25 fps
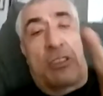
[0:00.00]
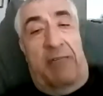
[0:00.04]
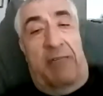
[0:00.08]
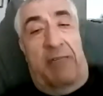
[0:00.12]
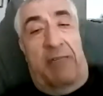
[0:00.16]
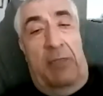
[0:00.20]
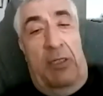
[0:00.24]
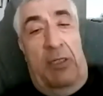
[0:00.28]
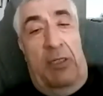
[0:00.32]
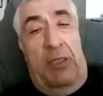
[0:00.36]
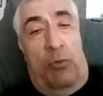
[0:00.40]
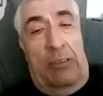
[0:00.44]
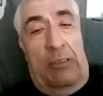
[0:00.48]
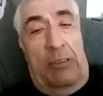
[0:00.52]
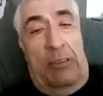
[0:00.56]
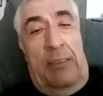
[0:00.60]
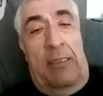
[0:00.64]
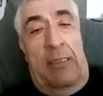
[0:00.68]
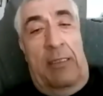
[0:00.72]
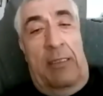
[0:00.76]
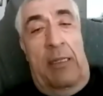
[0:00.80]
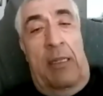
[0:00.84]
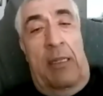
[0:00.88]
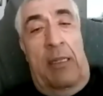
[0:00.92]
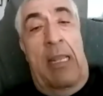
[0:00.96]
to everybody in the world,
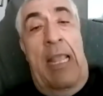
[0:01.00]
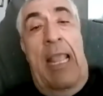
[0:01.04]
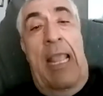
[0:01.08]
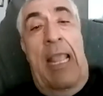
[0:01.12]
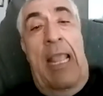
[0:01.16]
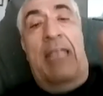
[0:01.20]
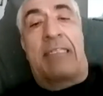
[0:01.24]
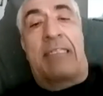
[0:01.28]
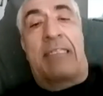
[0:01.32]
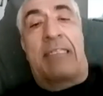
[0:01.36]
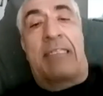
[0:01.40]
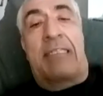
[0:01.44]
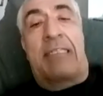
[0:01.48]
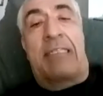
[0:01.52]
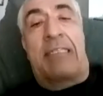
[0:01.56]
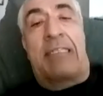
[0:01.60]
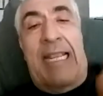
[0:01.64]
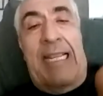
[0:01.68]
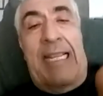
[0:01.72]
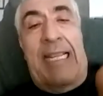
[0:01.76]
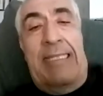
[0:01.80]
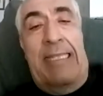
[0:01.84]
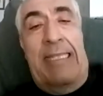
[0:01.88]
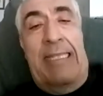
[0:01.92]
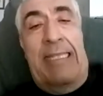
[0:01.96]
except the
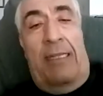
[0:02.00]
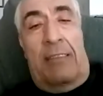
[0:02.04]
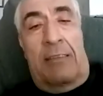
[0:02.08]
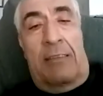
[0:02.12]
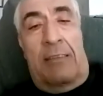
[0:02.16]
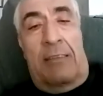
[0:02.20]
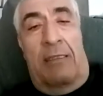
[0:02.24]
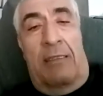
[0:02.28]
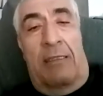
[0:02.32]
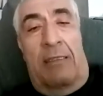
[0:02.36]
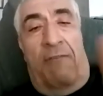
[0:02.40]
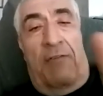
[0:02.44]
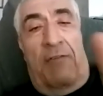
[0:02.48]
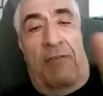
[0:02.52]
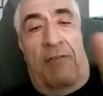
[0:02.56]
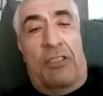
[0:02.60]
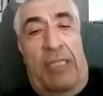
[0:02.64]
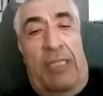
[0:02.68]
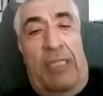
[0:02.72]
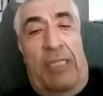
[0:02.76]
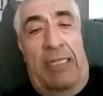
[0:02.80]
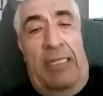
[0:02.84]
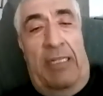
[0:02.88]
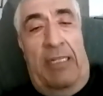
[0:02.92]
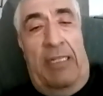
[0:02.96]
Acadians, French
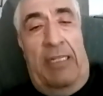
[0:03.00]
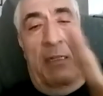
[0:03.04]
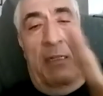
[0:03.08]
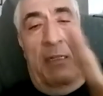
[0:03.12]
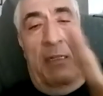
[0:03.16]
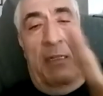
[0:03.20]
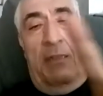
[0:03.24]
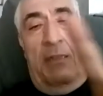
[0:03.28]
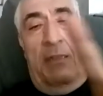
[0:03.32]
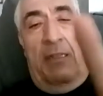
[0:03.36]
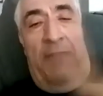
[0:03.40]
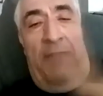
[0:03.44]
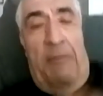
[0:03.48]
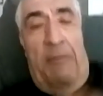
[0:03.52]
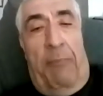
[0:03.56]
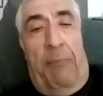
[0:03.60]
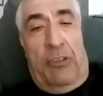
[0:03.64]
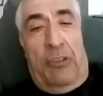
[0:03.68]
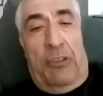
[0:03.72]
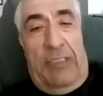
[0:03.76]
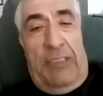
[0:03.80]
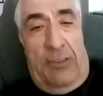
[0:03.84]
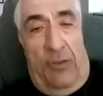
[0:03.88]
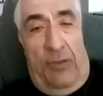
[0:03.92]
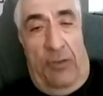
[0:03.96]
Canadian. Never
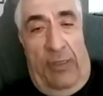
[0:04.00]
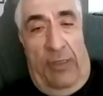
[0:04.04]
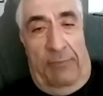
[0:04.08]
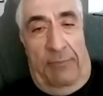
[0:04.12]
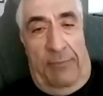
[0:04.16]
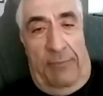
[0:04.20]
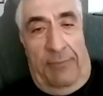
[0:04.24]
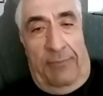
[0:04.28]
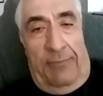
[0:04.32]
apologize to them.